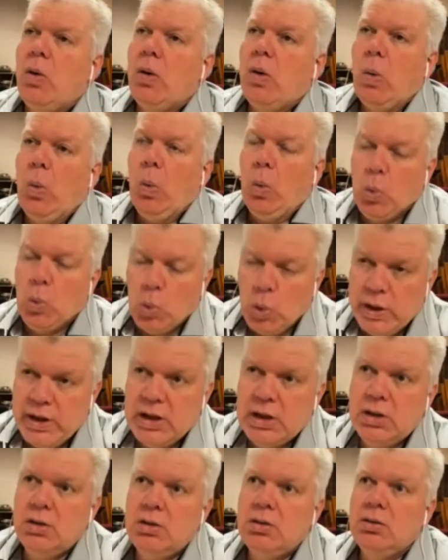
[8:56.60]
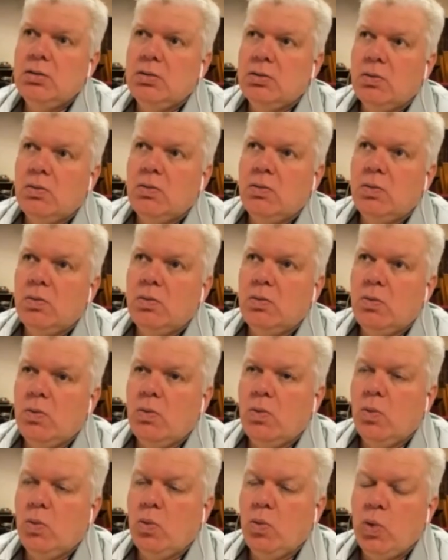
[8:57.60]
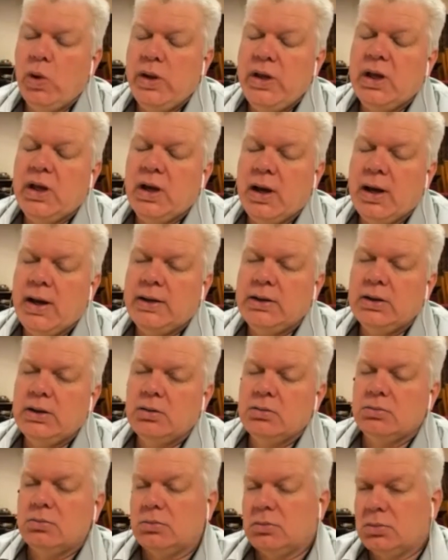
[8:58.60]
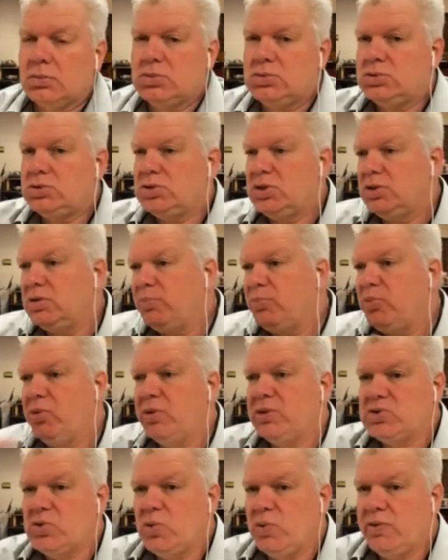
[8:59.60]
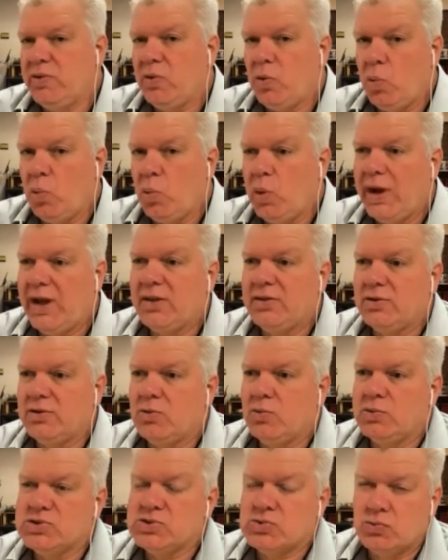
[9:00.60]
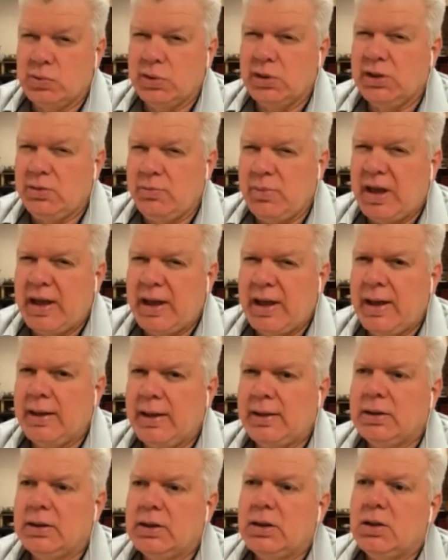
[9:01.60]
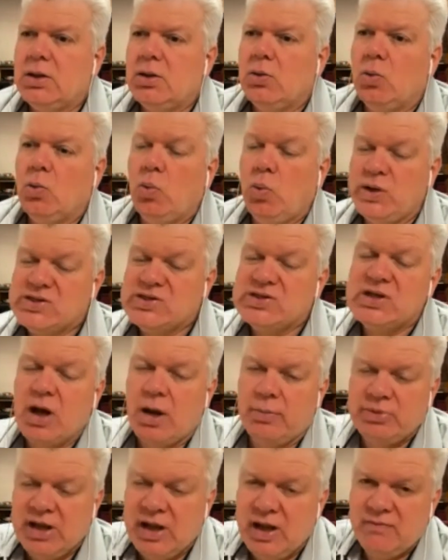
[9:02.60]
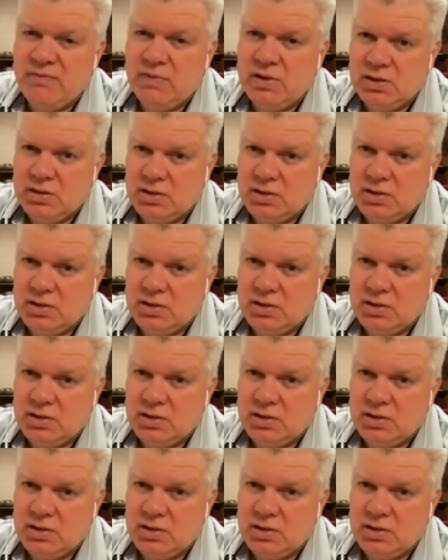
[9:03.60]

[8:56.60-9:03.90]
When we got to the point to where the weather was really bad, we stopped having